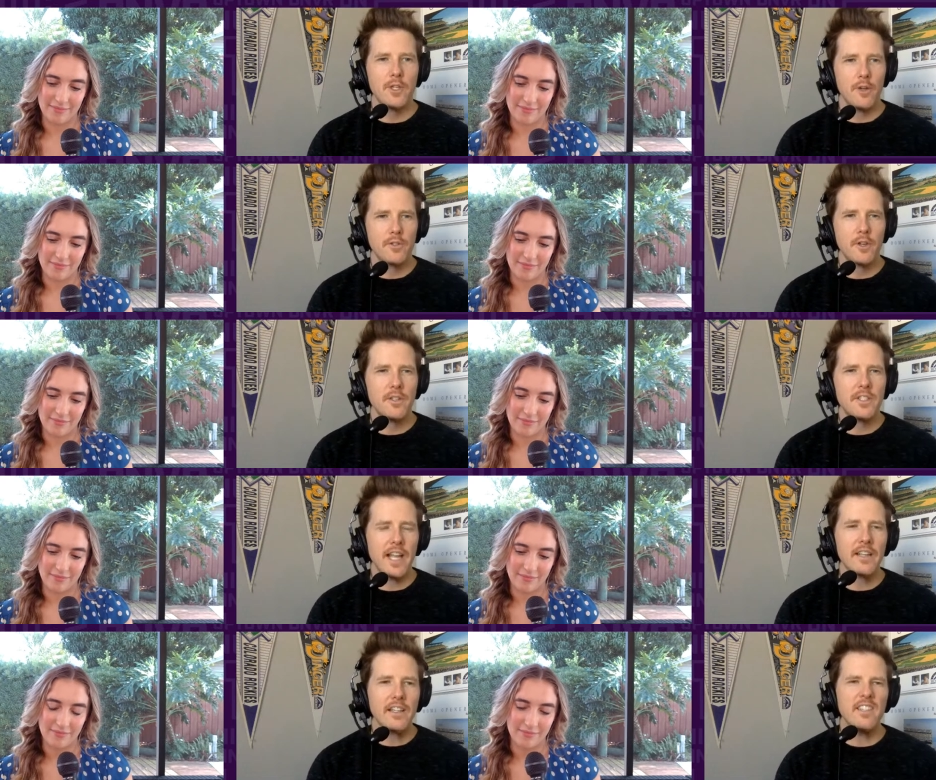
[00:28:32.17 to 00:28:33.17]
Speaker 1: shows, so it's
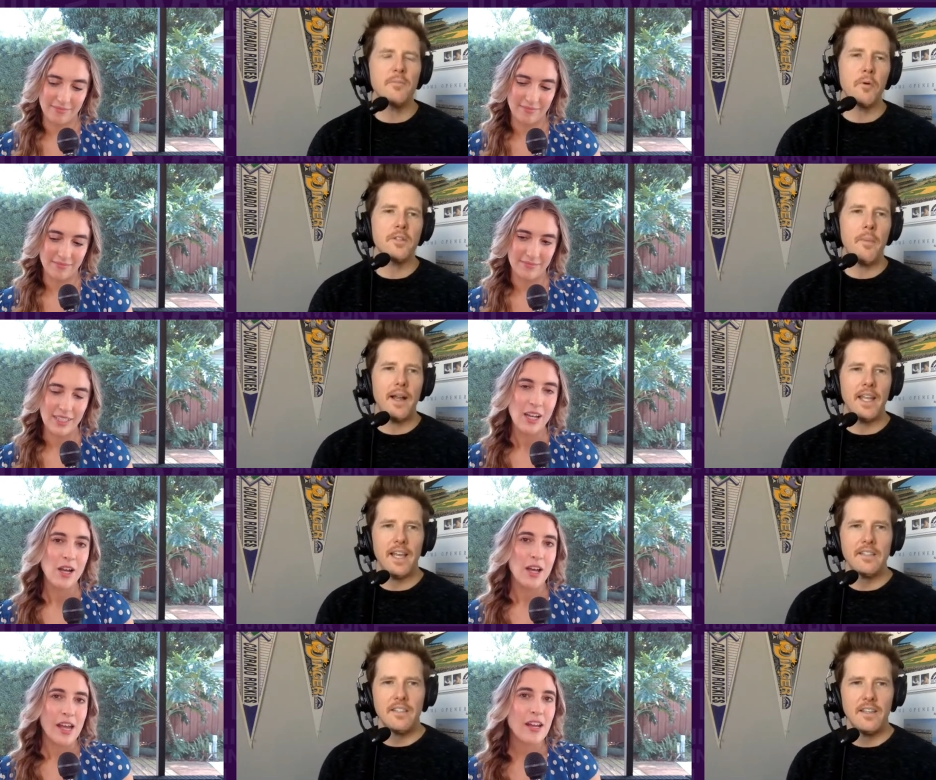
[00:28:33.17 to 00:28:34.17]
technically a sports
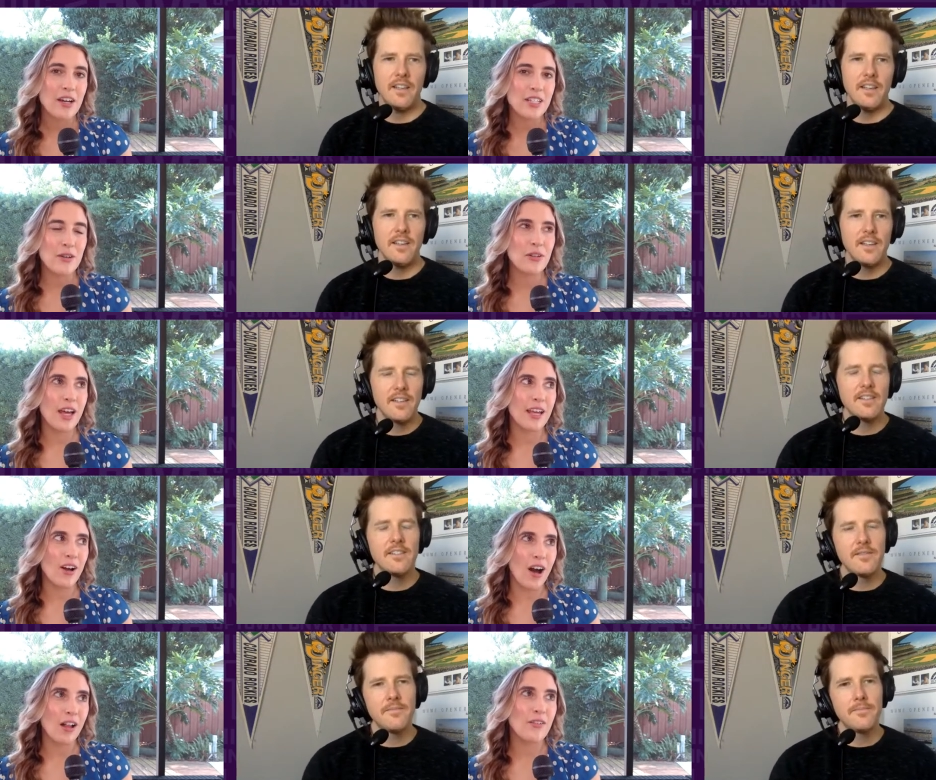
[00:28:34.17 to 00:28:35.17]
podcast.
Speaker 2: And also,
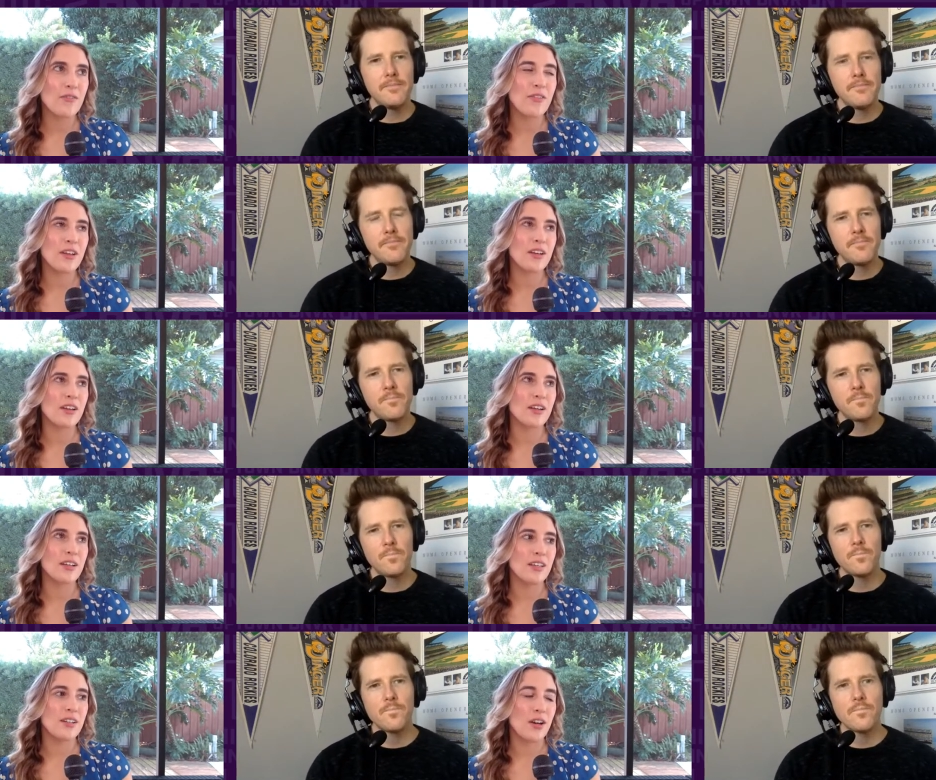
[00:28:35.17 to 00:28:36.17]
like all of
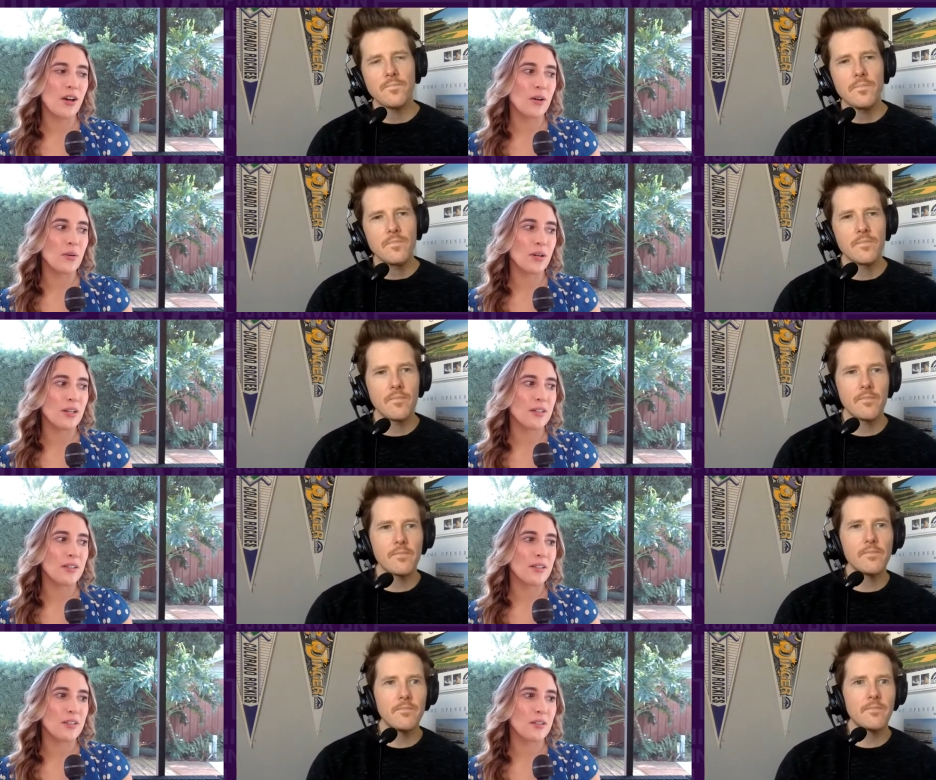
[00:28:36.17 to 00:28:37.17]
the you know,
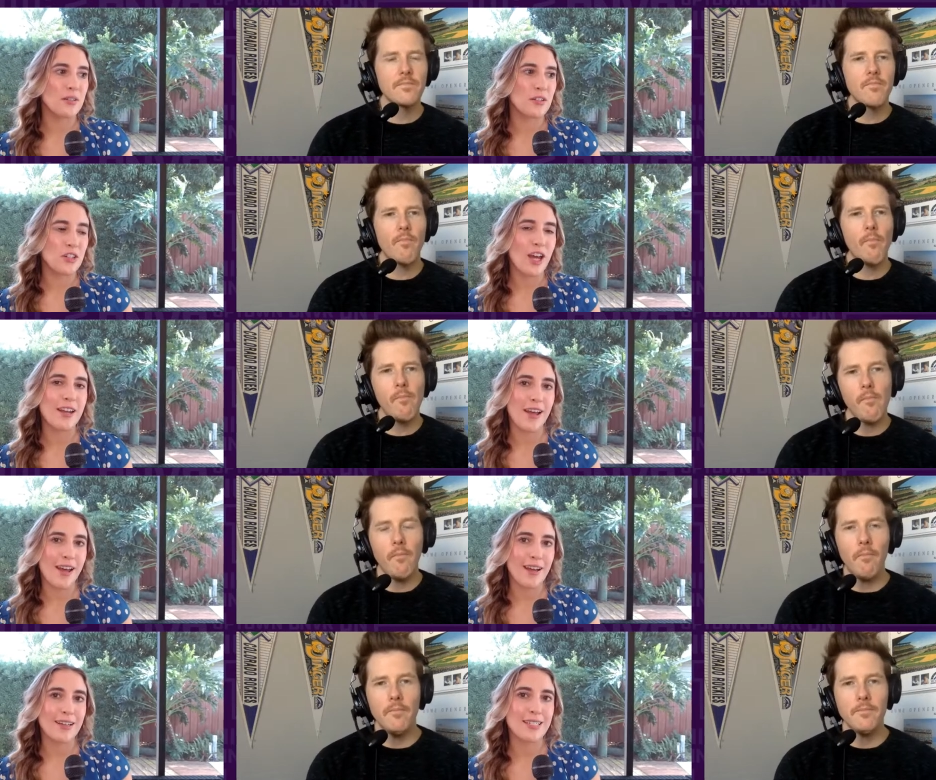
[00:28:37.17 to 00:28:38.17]
Gen
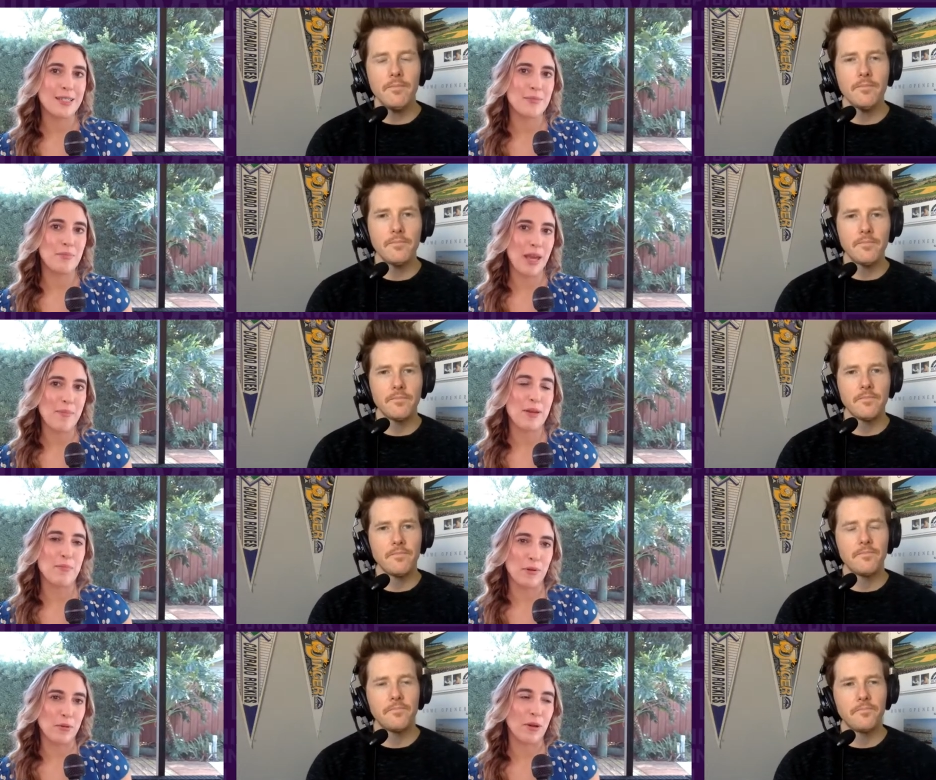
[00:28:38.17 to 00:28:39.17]
X,
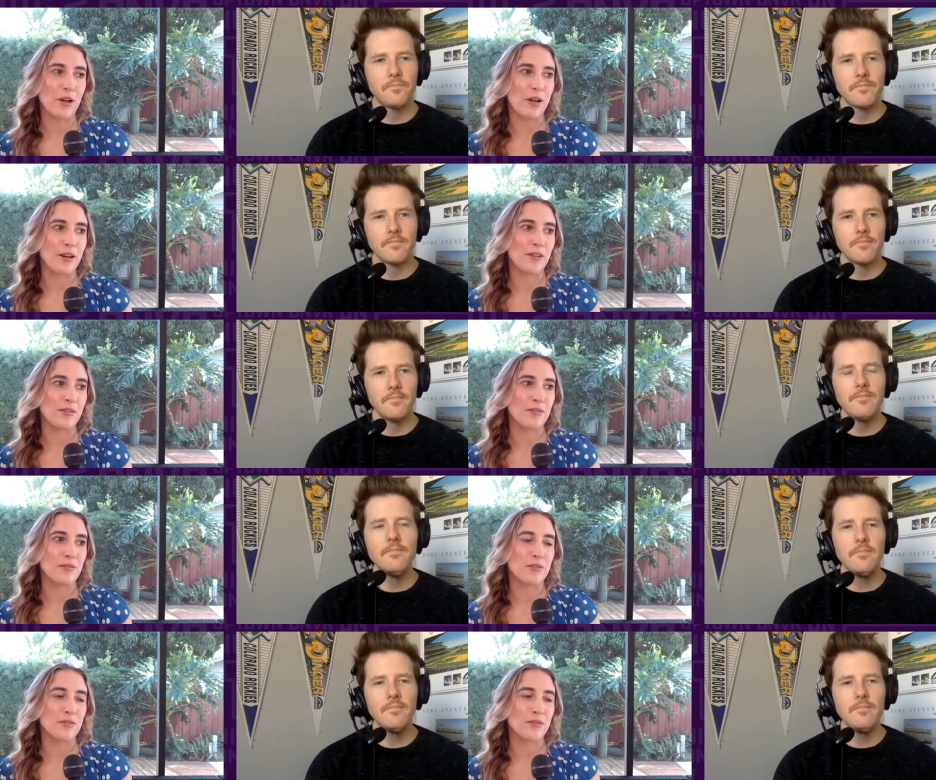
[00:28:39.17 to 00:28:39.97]
baby boomer